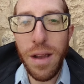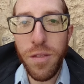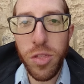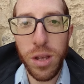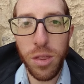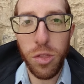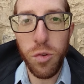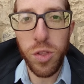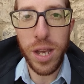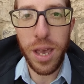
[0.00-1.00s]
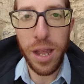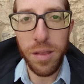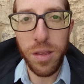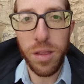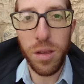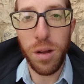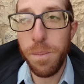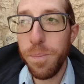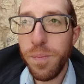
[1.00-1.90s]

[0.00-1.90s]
everything through the Akedas Yitzchak.